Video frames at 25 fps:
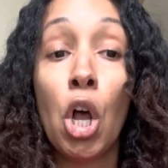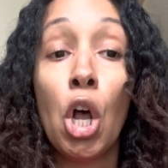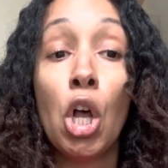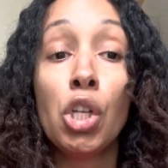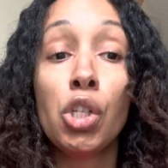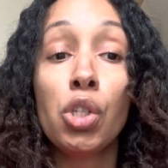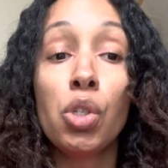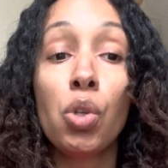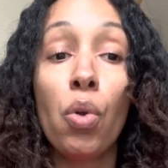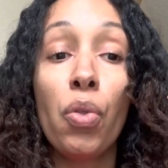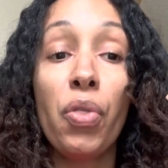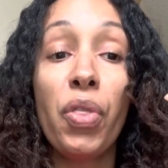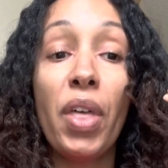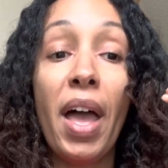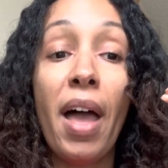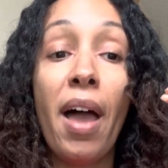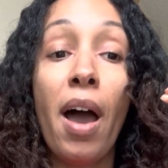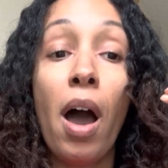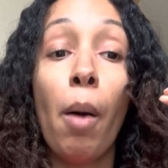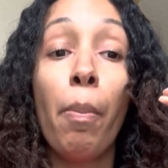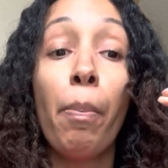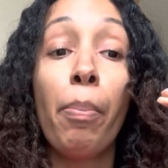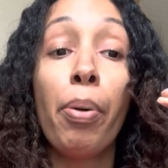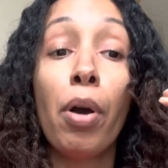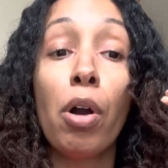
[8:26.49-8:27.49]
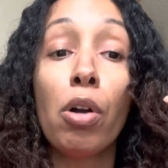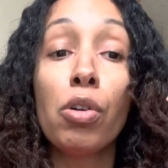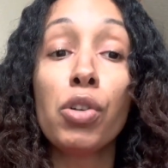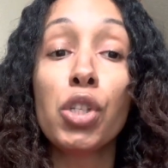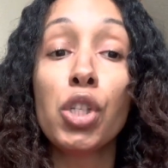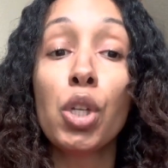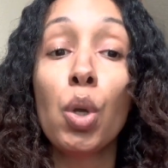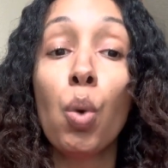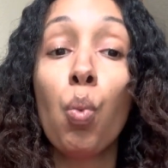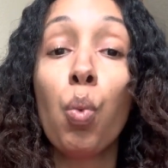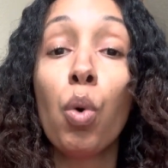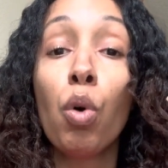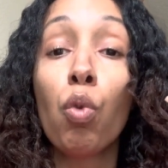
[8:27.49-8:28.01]
so that a
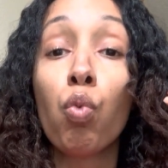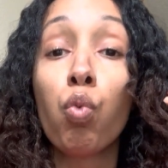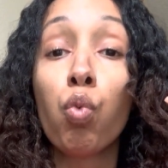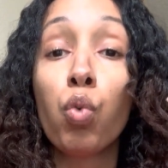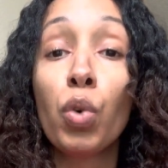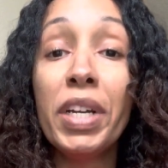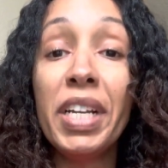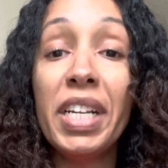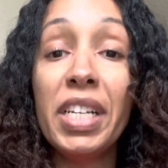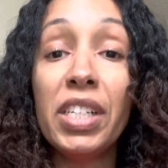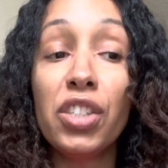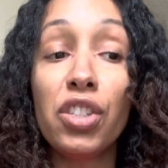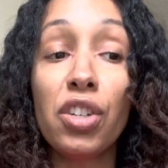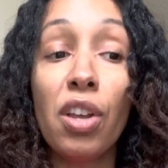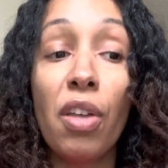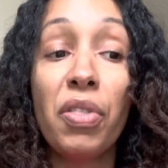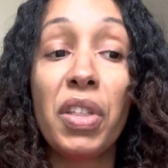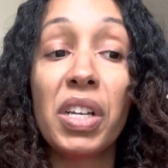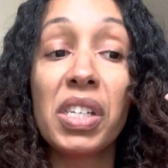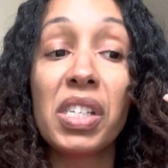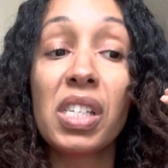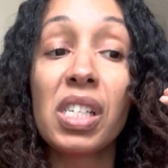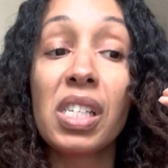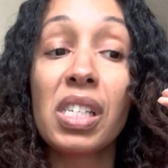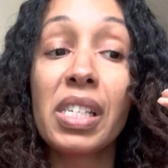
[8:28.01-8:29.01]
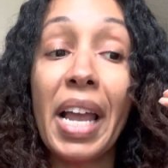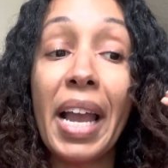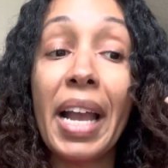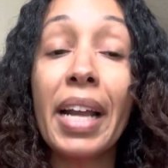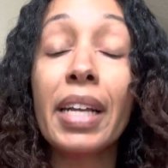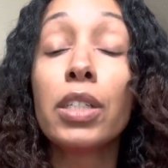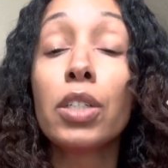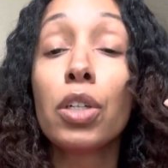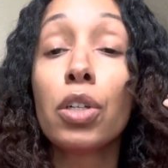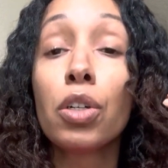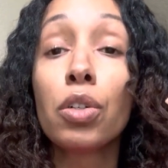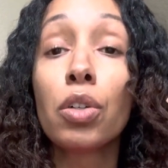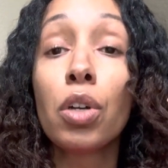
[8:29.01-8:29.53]
person will reach the
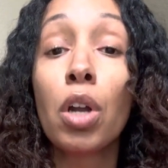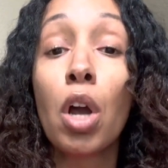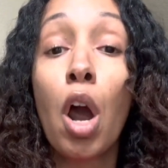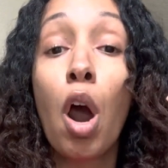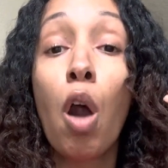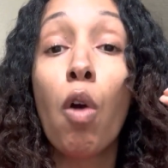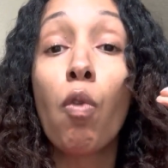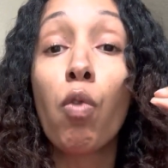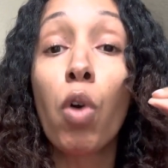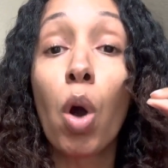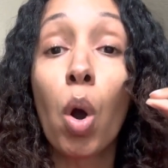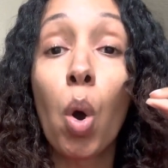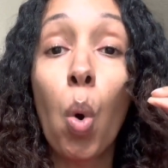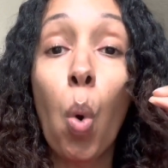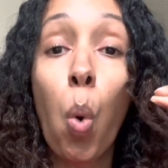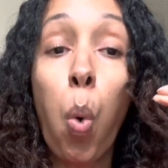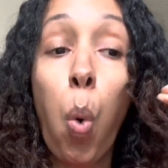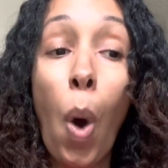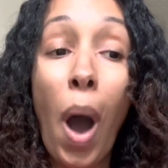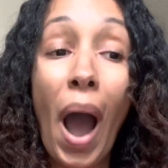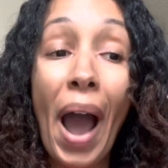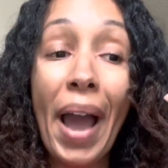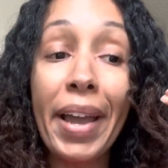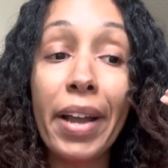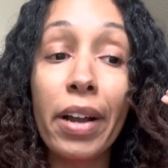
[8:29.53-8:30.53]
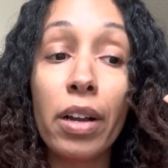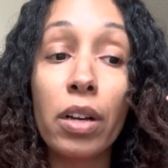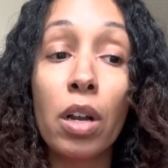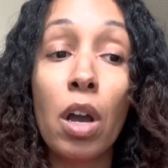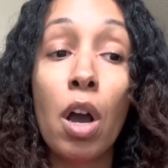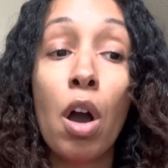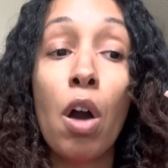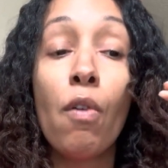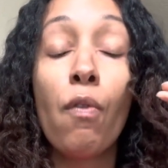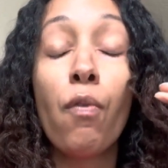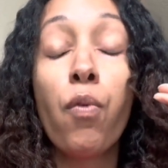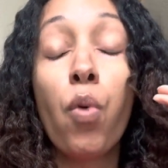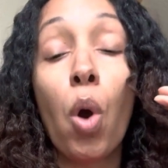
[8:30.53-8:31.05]
standard required
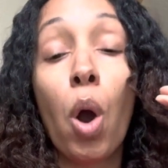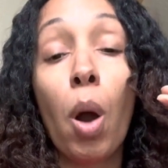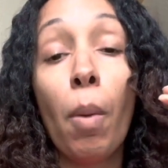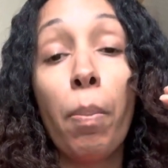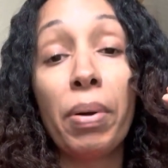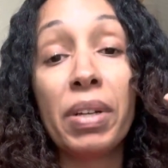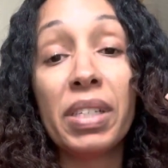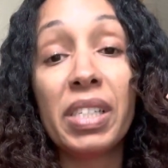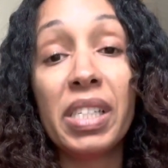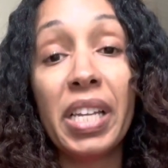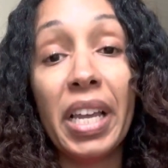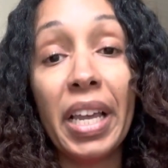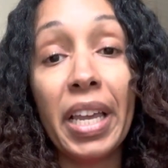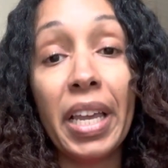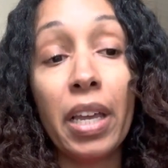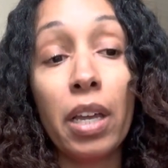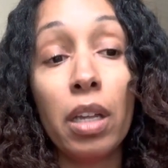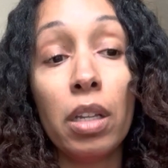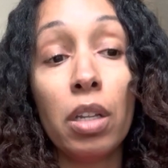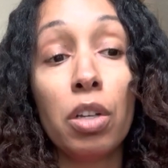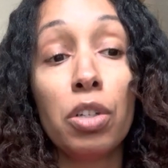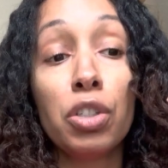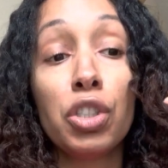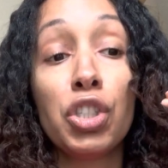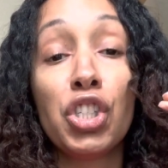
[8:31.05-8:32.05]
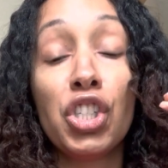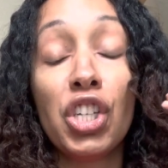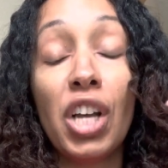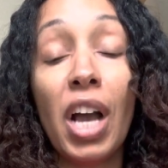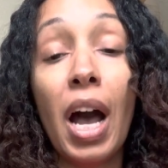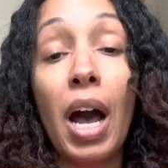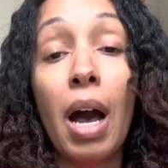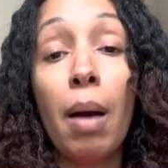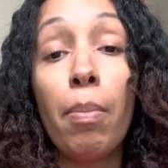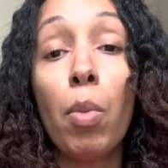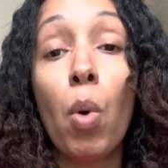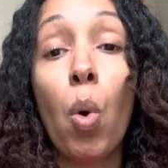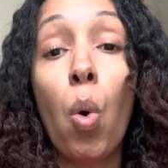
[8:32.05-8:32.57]
for a particular
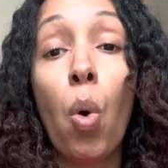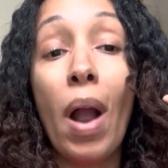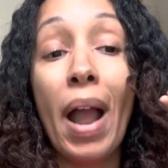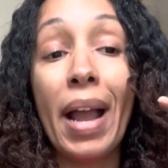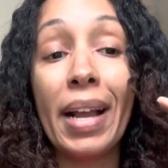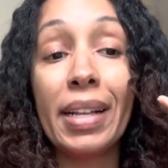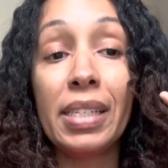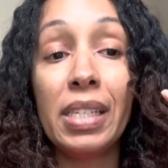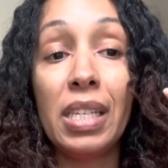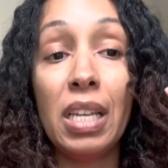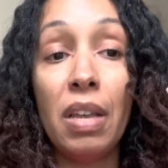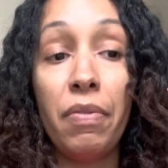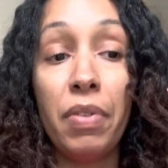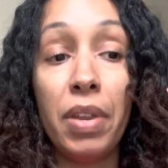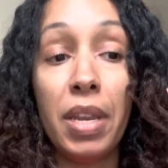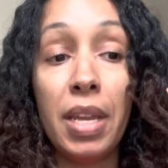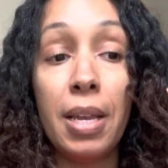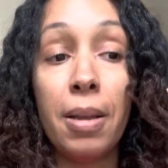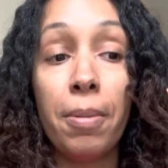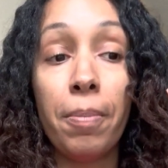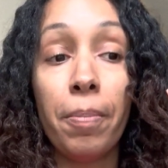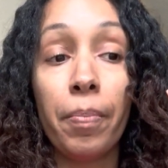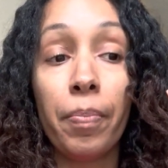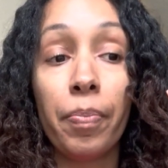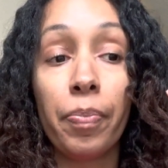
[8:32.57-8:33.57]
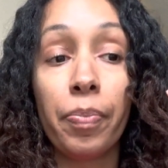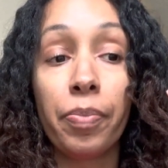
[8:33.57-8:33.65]
job or activity.